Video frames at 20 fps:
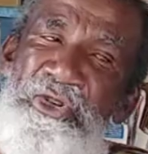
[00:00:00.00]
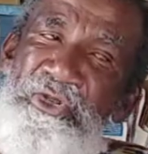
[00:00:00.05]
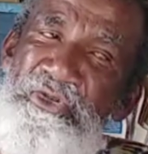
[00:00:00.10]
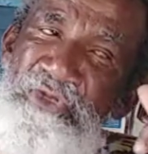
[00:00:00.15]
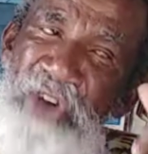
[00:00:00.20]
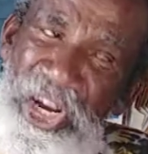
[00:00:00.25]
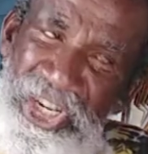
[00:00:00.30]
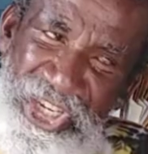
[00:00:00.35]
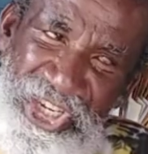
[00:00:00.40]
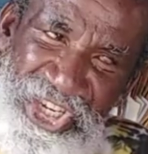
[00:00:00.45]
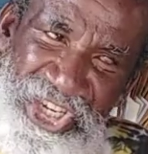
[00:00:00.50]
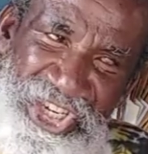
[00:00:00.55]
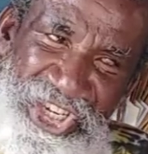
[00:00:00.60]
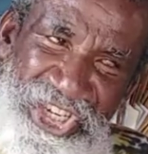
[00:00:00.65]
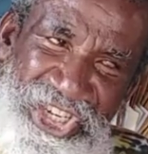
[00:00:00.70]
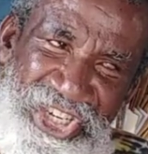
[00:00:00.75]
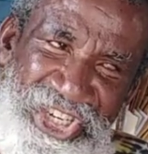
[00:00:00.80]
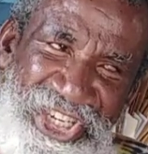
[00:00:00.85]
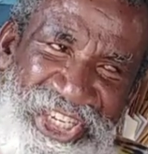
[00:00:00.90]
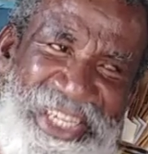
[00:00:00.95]

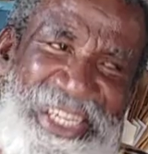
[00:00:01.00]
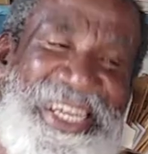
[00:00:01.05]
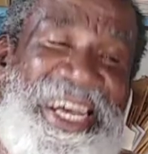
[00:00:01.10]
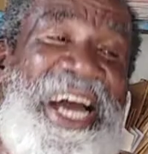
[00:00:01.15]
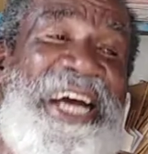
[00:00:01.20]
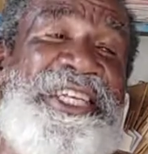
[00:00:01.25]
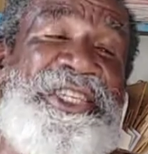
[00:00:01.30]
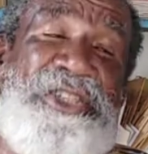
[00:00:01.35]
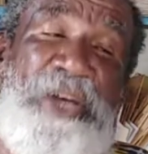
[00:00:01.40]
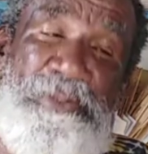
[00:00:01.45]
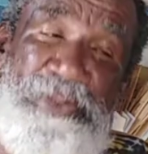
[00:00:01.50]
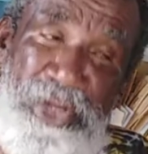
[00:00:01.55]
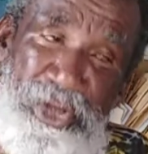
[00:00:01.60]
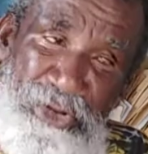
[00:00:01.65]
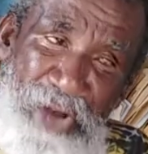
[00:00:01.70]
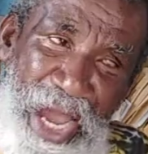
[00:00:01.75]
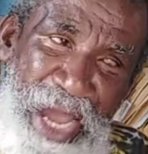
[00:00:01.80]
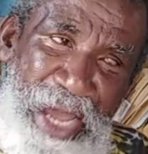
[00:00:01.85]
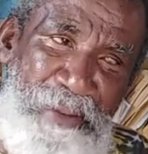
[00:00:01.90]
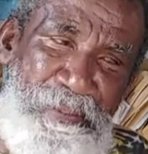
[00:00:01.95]
rush and
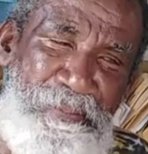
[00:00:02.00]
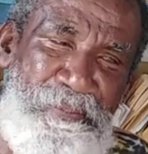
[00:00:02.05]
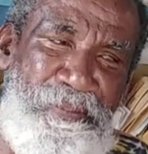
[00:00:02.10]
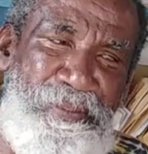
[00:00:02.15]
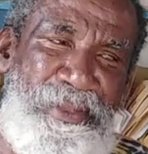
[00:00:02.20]
subscribe